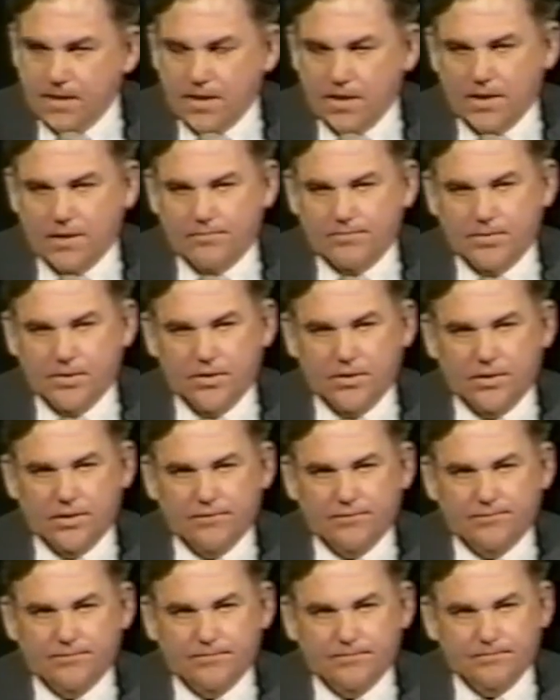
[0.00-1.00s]
a period of
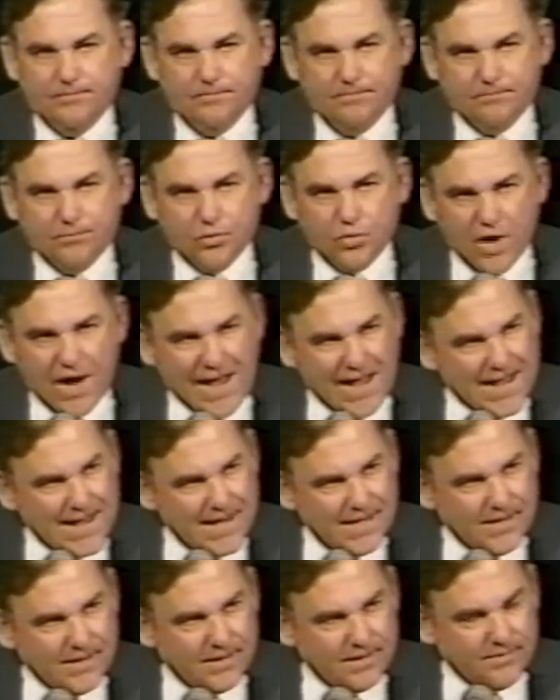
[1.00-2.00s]

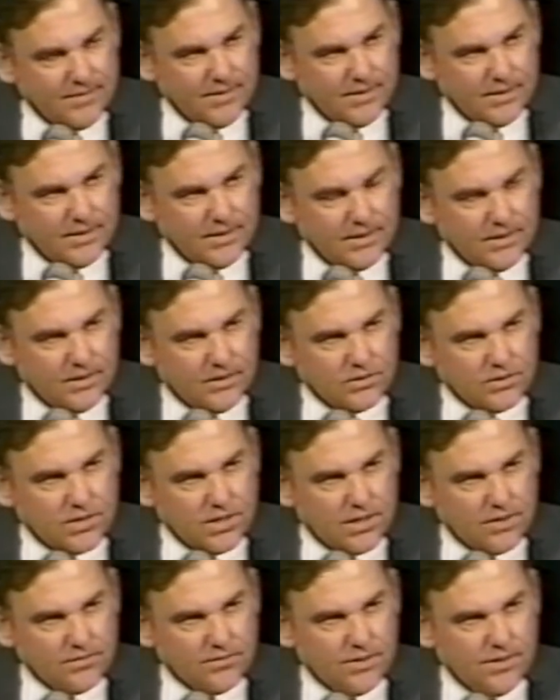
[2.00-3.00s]
pride in this
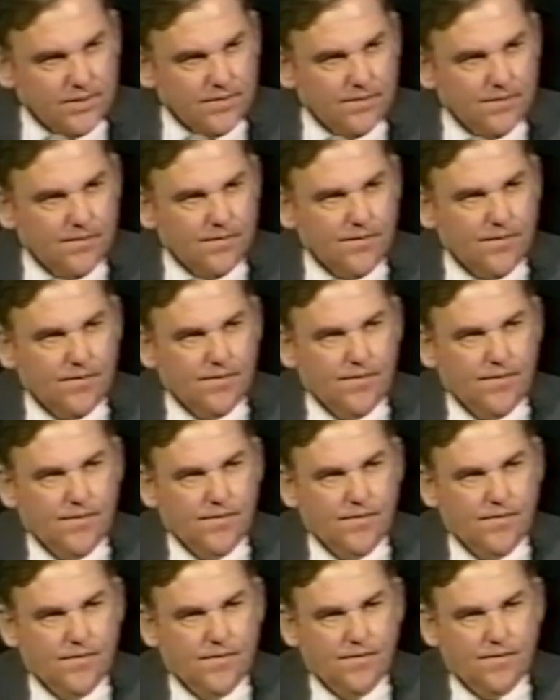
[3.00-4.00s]
country,
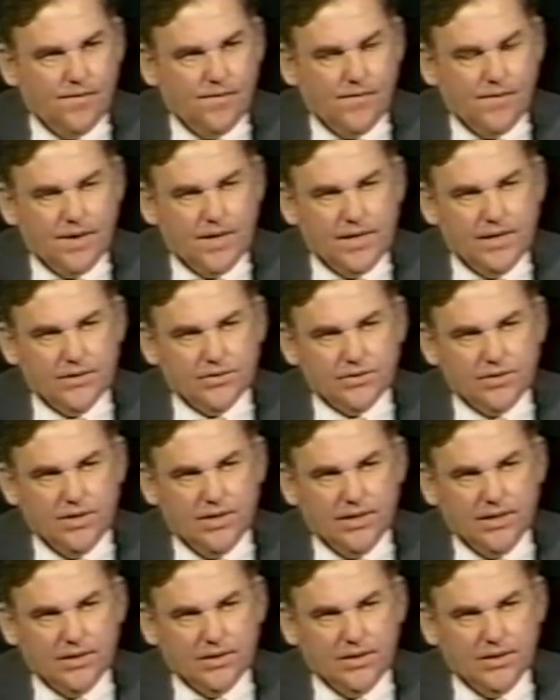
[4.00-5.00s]
and has
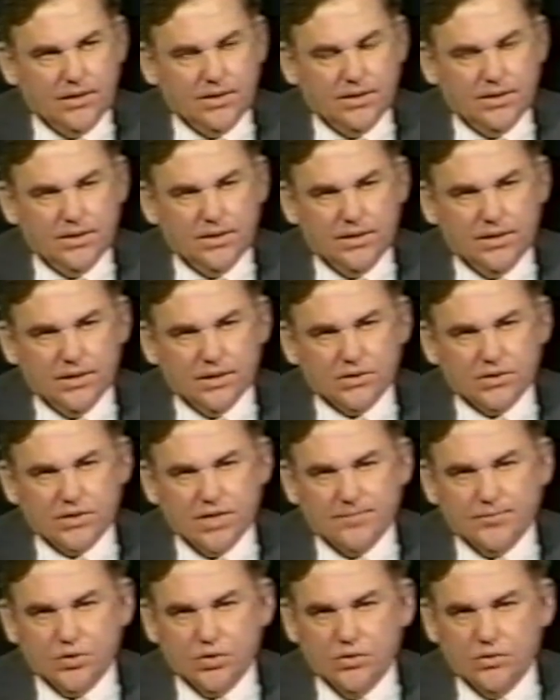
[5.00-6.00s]
done an
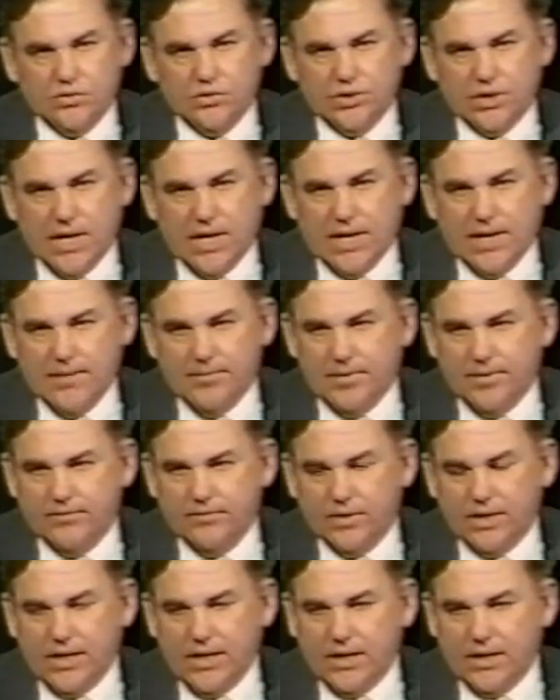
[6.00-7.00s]
exceptional job of
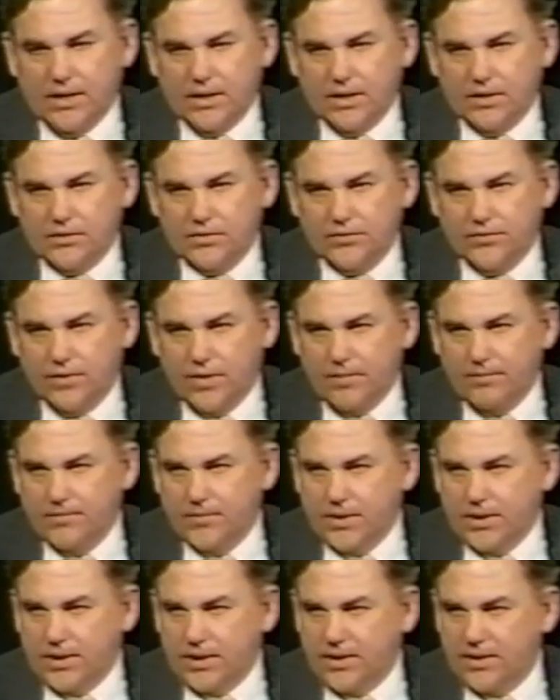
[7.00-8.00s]
leading us from
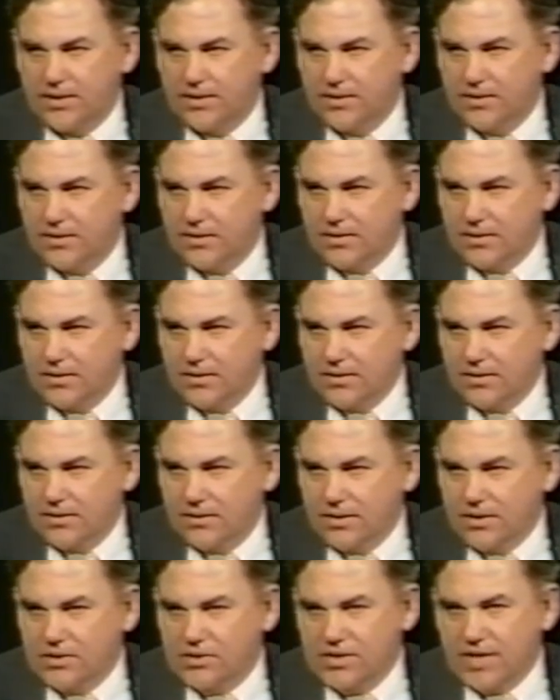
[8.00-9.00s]
the
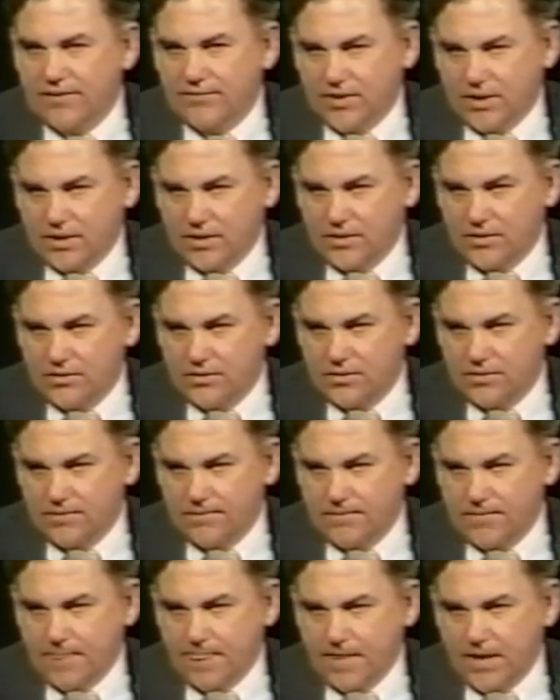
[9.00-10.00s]
70s
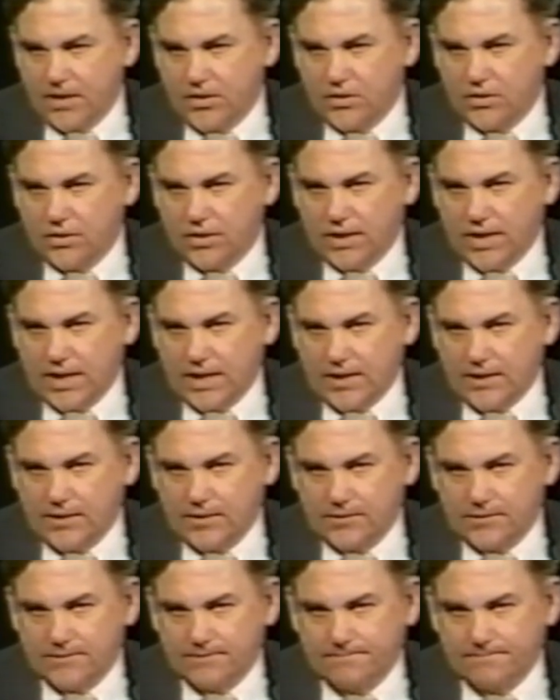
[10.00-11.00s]
into the 80s.